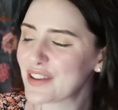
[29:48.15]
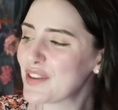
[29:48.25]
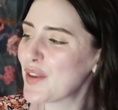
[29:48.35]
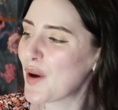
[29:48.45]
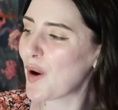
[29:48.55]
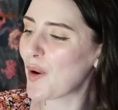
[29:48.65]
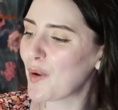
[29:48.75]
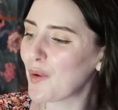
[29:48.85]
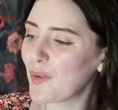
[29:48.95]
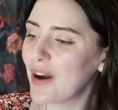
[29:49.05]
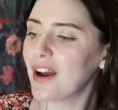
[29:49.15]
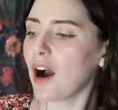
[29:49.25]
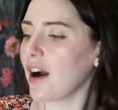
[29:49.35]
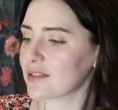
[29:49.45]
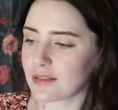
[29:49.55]
No,
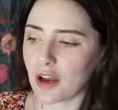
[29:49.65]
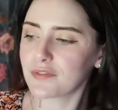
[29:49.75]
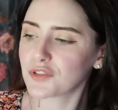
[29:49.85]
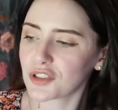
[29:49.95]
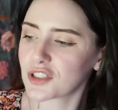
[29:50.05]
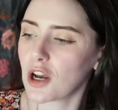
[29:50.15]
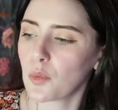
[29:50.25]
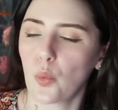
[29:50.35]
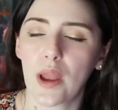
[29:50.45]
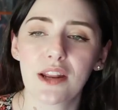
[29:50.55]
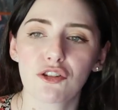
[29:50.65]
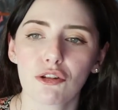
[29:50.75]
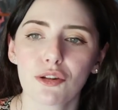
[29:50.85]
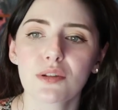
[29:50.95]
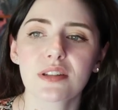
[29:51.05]
I've just gotten way
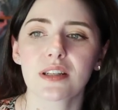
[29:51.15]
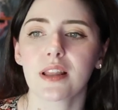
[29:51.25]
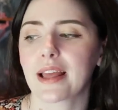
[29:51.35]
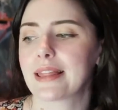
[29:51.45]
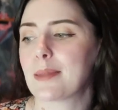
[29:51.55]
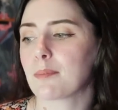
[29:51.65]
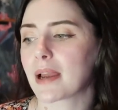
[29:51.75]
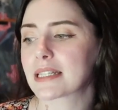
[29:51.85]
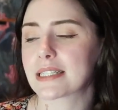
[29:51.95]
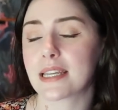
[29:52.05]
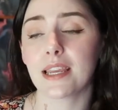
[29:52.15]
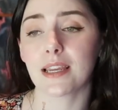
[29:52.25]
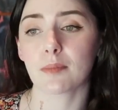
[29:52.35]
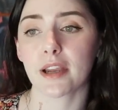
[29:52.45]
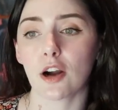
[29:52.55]
too used to like letting my tea
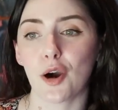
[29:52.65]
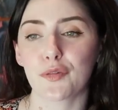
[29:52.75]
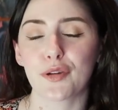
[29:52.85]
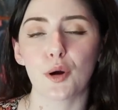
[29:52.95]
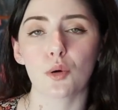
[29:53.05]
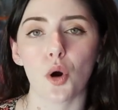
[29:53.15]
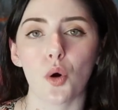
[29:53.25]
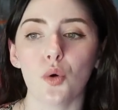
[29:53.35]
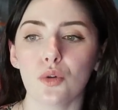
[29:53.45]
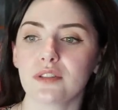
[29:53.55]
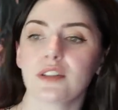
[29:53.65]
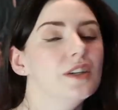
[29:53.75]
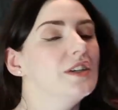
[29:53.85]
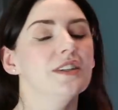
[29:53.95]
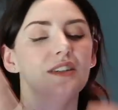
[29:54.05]
and my coffee go cold
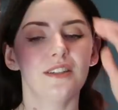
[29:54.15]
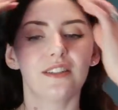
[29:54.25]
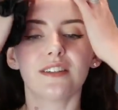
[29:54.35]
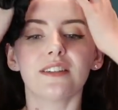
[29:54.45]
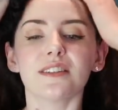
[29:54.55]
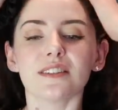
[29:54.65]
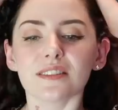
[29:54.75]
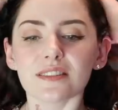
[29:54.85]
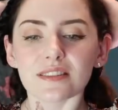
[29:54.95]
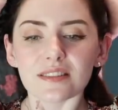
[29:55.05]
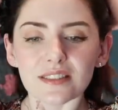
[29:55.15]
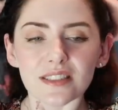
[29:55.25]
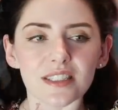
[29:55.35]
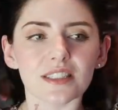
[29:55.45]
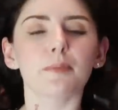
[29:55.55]

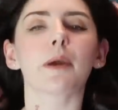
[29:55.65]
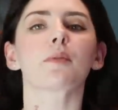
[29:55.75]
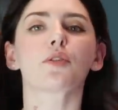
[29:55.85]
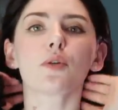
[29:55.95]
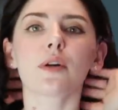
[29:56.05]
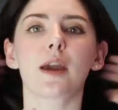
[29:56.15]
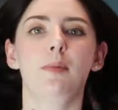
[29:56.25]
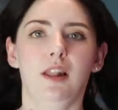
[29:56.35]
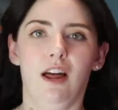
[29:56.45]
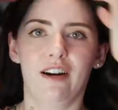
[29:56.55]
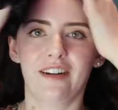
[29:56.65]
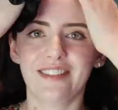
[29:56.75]
since baby 2 came along.